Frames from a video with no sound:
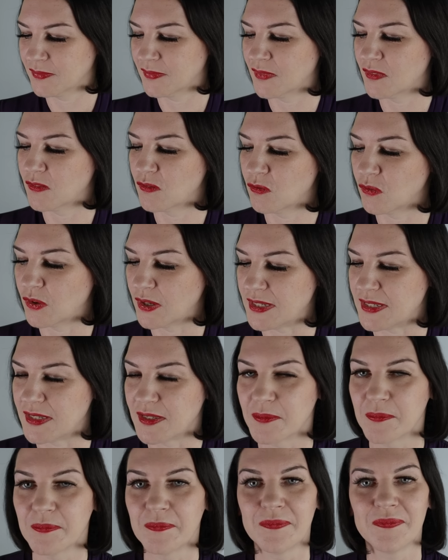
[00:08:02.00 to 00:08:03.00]
Right.
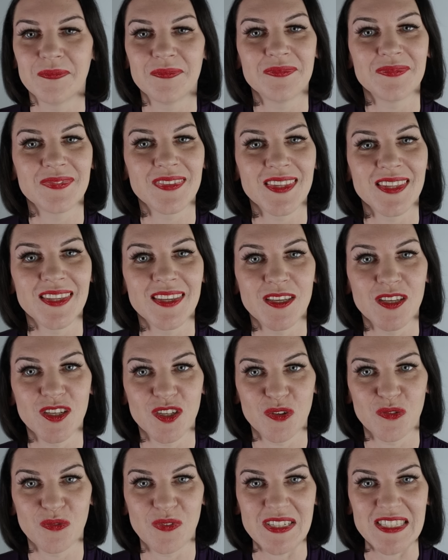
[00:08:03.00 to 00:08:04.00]

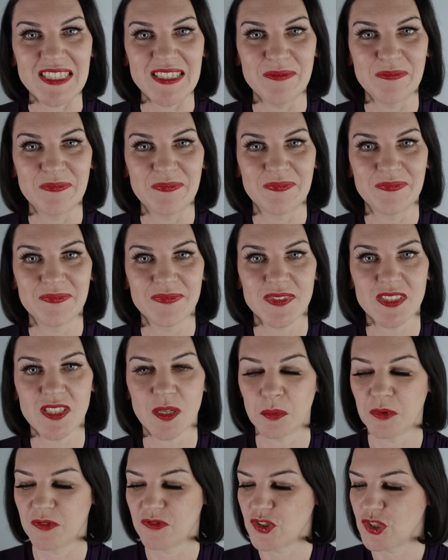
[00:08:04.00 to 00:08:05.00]
Ready? A couple
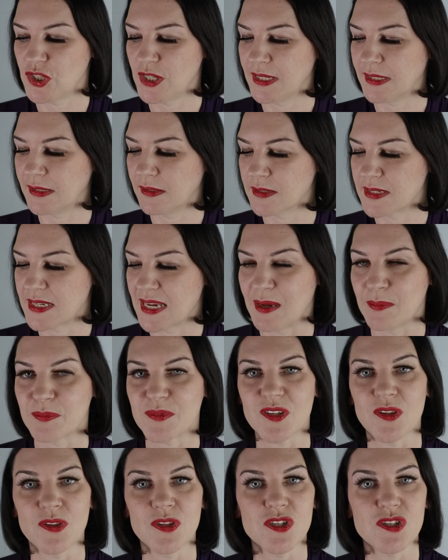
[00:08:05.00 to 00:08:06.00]
of gentle taps on
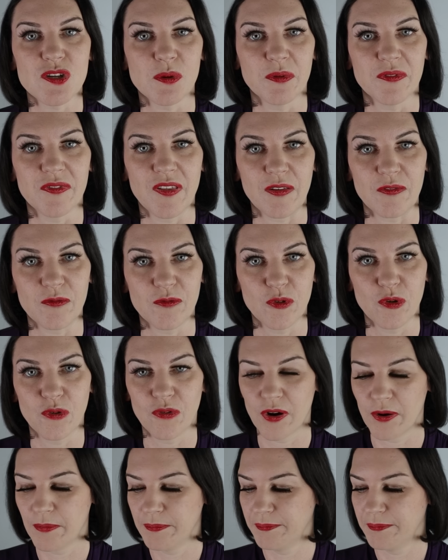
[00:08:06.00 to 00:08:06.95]
the top of that forearm.